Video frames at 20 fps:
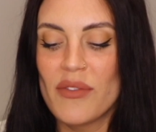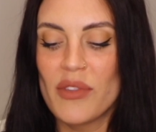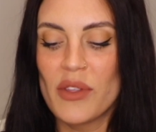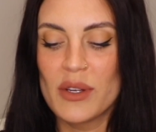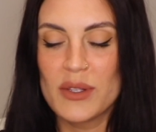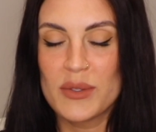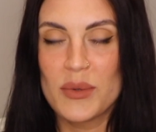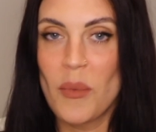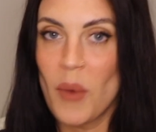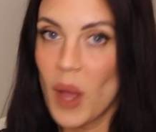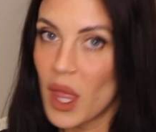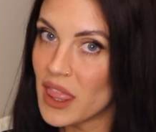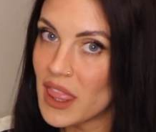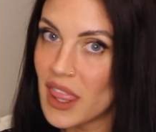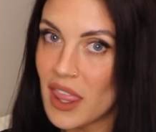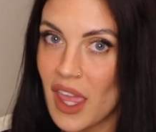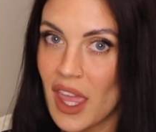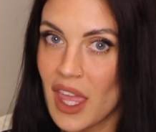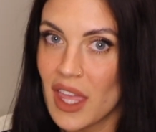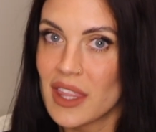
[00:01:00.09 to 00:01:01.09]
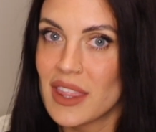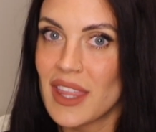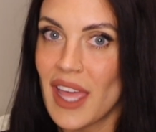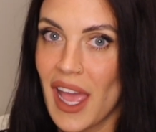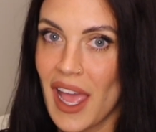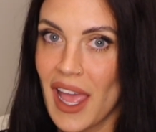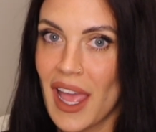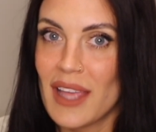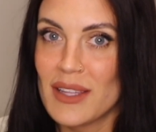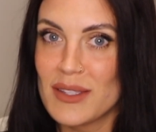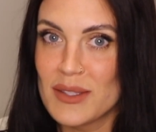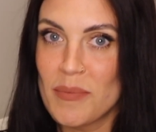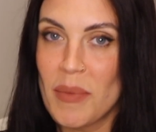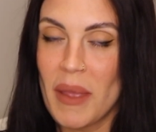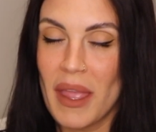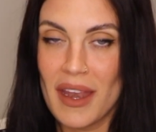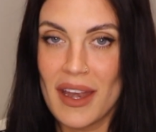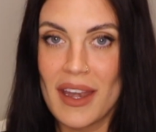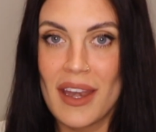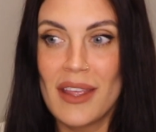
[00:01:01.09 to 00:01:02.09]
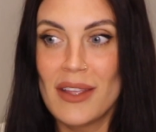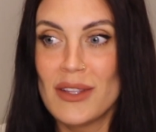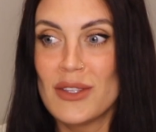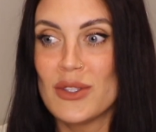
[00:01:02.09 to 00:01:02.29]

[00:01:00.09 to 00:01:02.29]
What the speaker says: there's one thing that has been